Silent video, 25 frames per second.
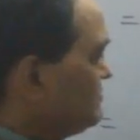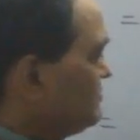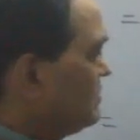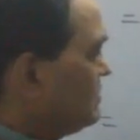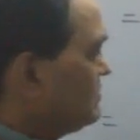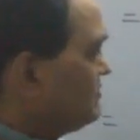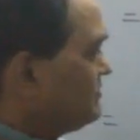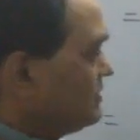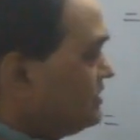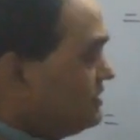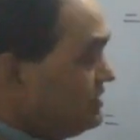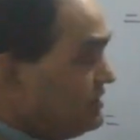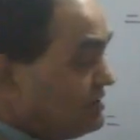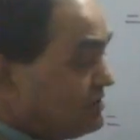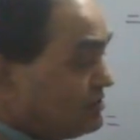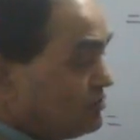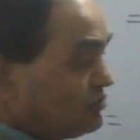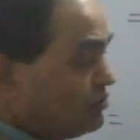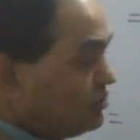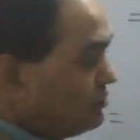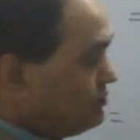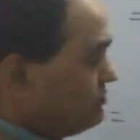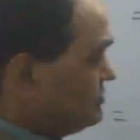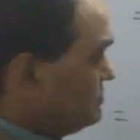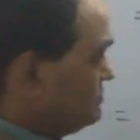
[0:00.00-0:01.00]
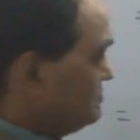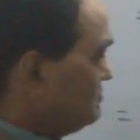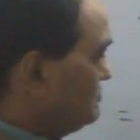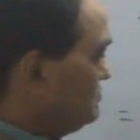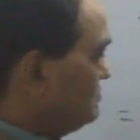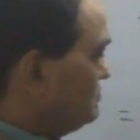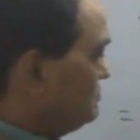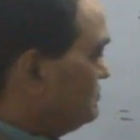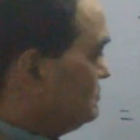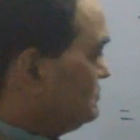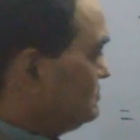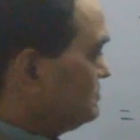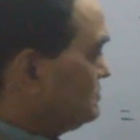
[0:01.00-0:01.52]
common,
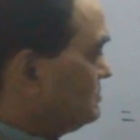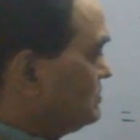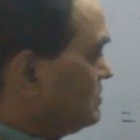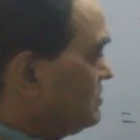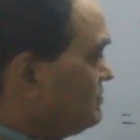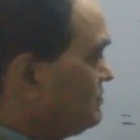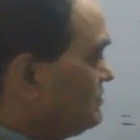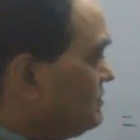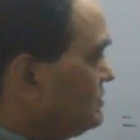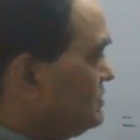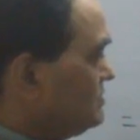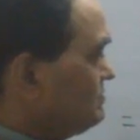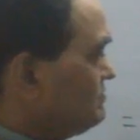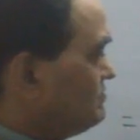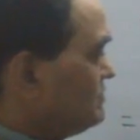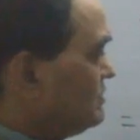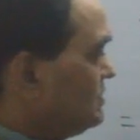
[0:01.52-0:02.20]
this is gamma n.